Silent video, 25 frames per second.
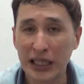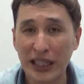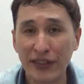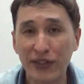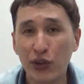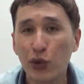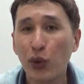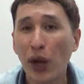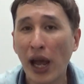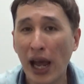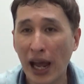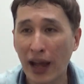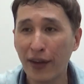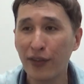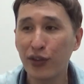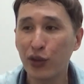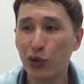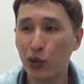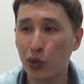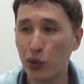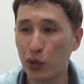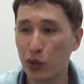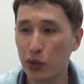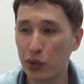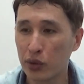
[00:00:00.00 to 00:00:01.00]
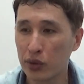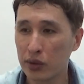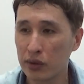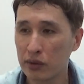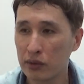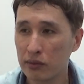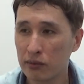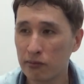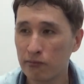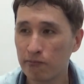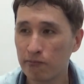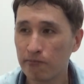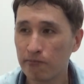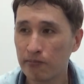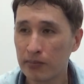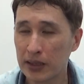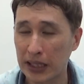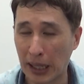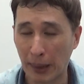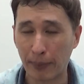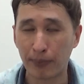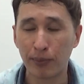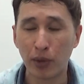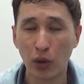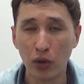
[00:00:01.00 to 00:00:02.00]
If you have to
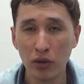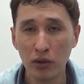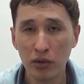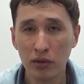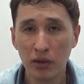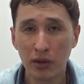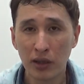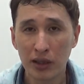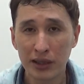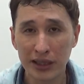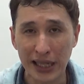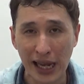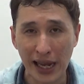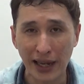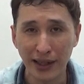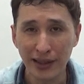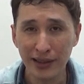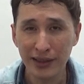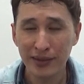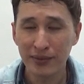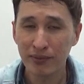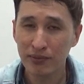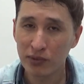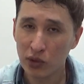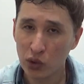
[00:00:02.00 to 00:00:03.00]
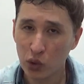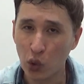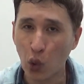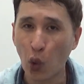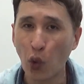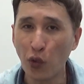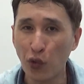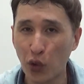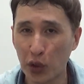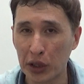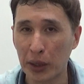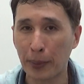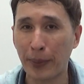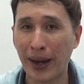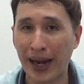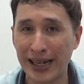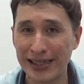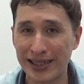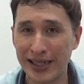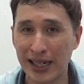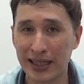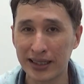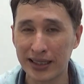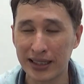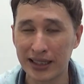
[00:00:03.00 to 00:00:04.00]
gamble, then go for the
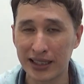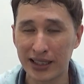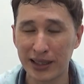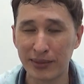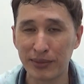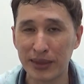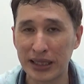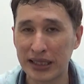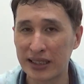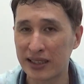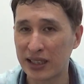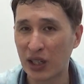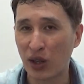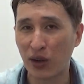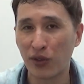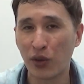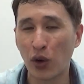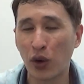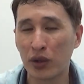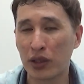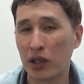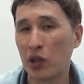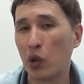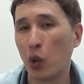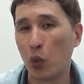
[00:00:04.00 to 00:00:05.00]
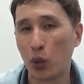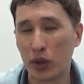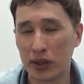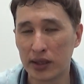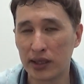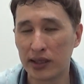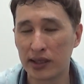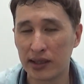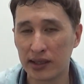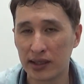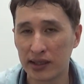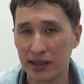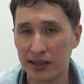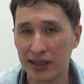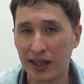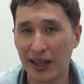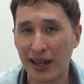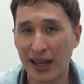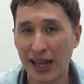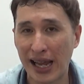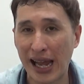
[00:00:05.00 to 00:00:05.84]
Paiza system instead of all the lower tiers.